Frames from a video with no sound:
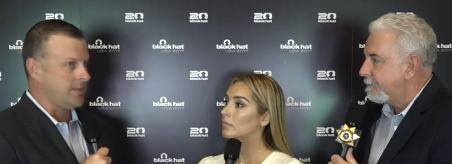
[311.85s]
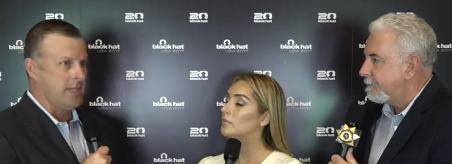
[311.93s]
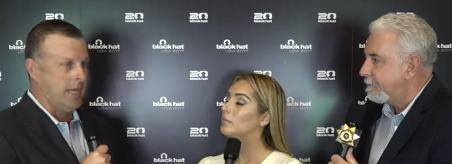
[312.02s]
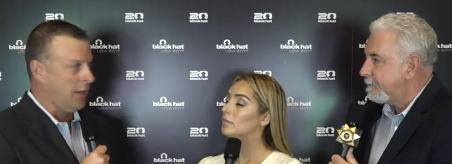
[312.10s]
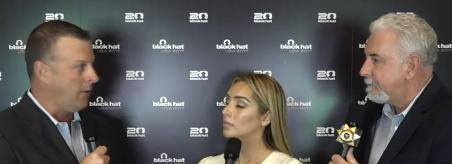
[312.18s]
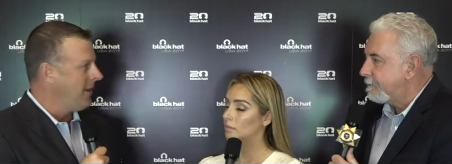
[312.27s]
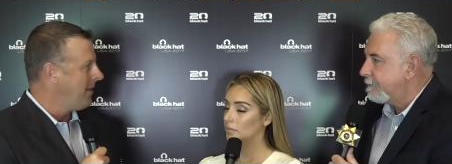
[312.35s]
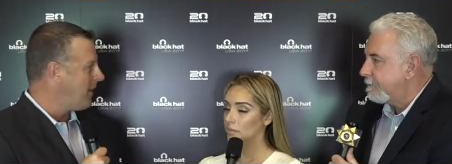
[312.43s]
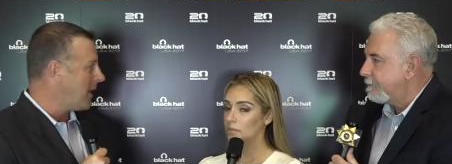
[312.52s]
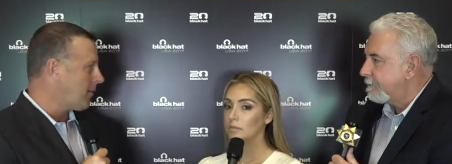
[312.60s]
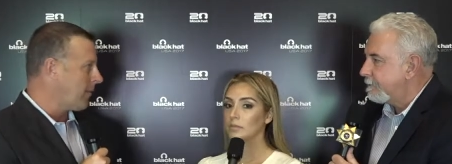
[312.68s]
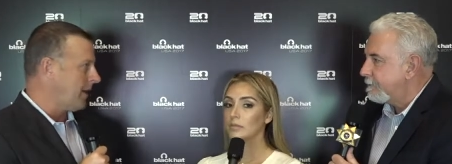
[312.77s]
Speaker 1: Now,
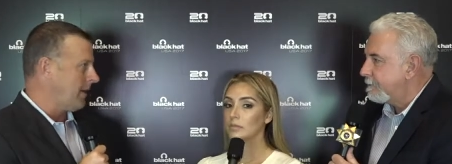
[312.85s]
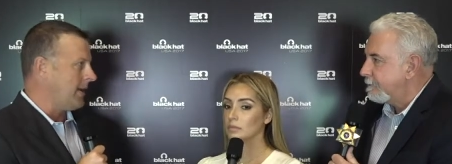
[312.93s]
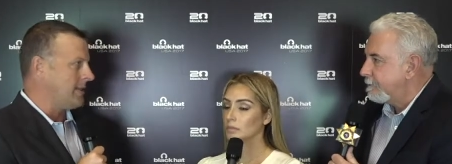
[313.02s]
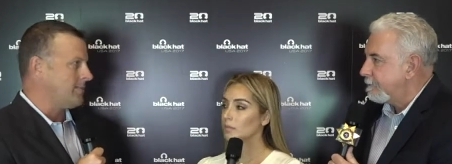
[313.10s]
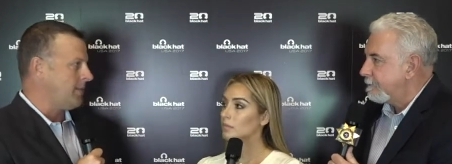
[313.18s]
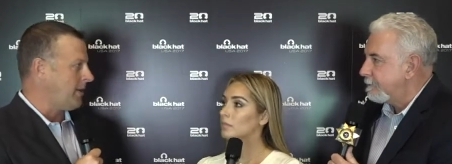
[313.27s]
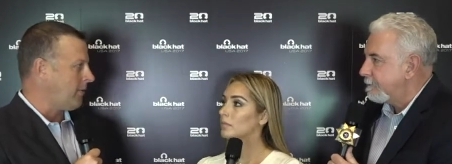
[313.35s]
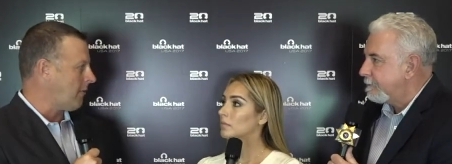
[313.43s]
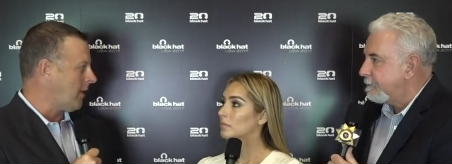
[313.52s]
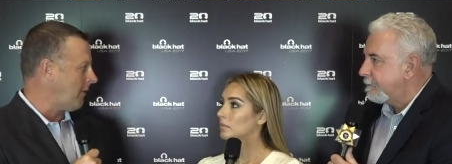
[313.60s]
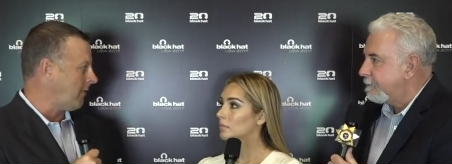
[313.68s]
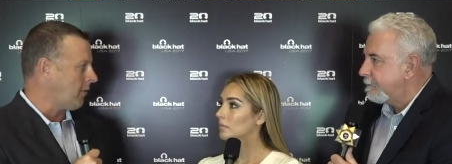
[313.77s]
that arena has been
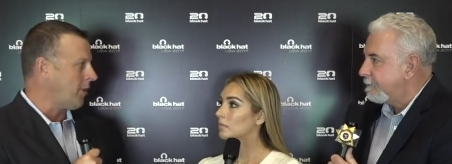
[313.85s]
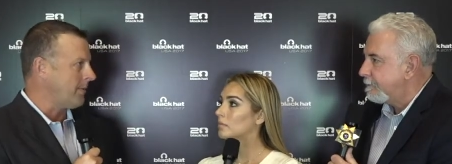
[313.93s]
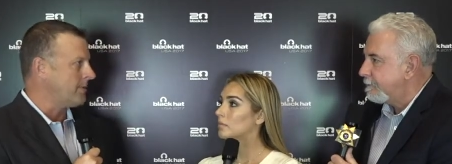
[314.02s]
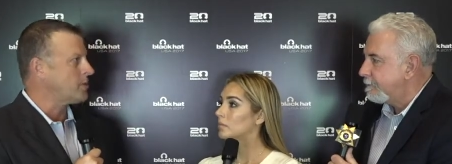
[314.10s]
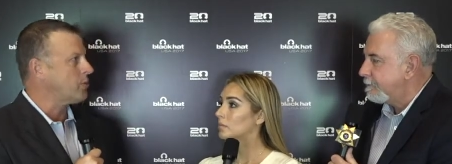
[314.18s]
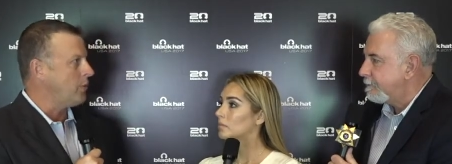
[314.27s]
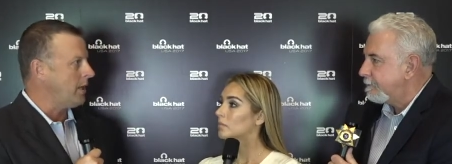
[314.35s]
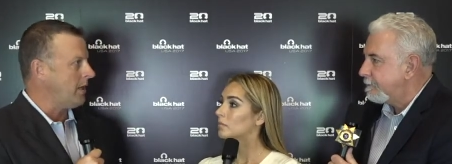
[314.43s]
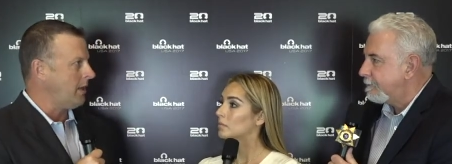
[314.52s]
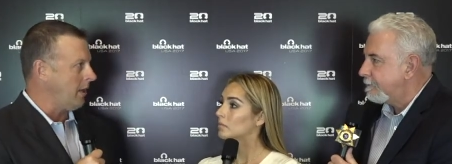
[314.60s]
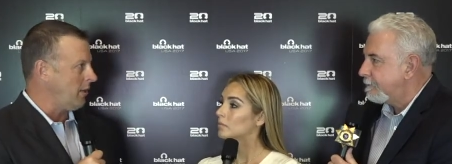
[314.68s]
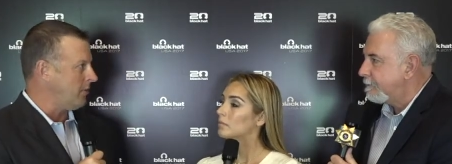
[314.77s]
around for almost 20
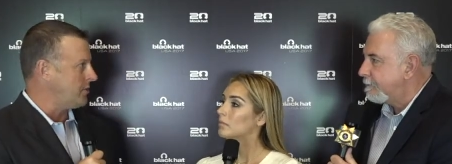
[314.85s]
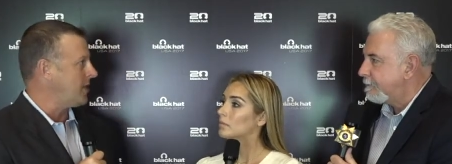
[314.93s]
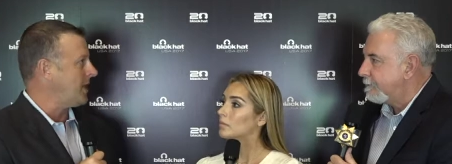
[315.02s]
years.